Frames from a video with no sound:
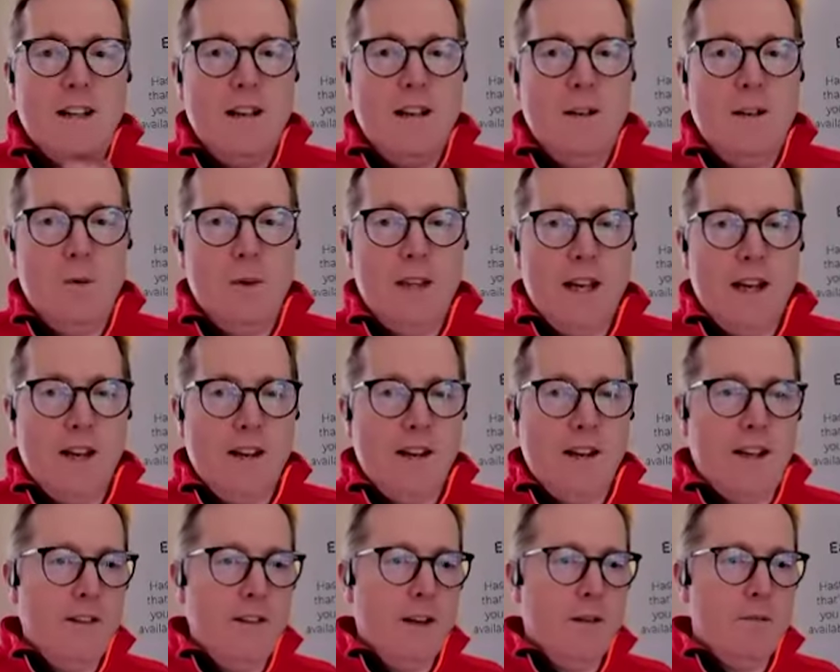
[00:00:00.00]
I think
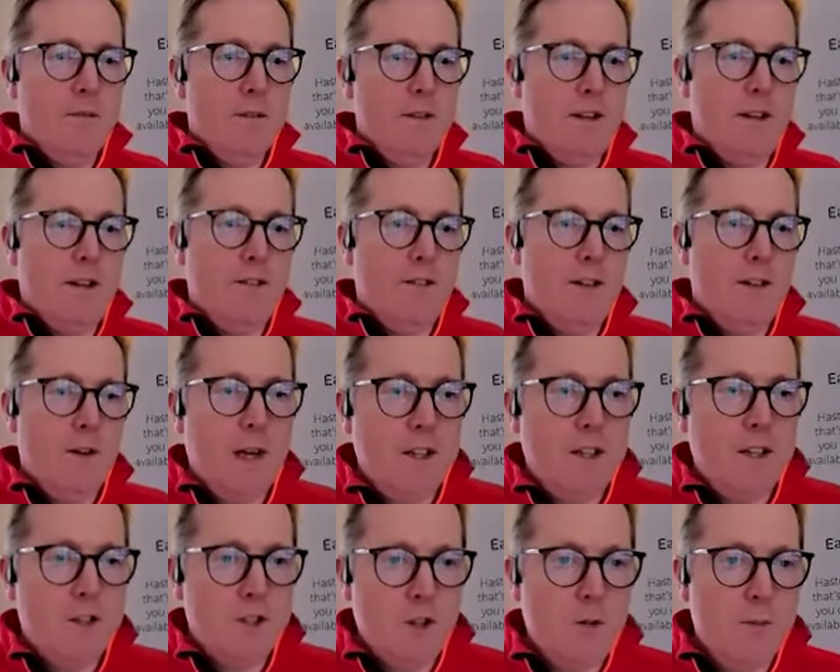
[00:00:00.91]
without
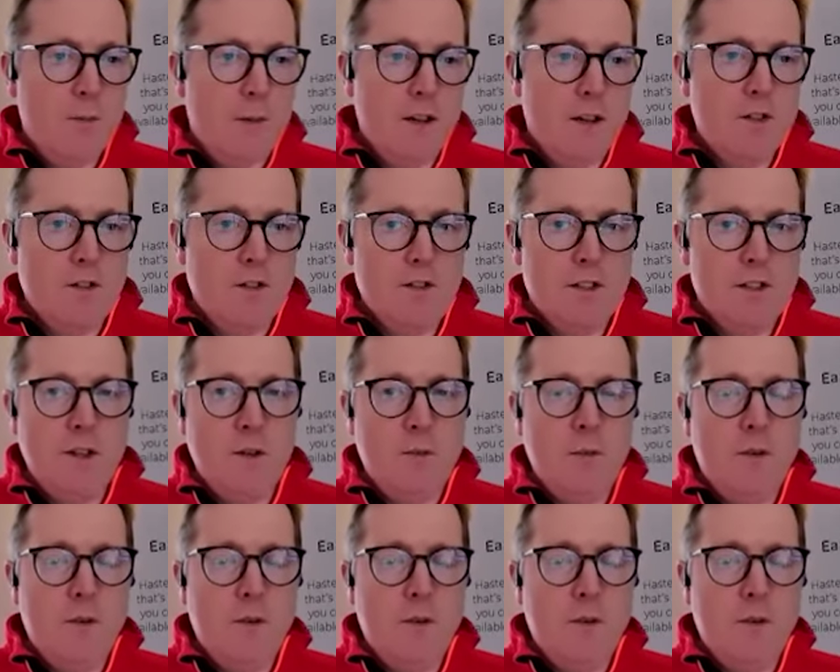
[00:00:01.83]
giving away too much,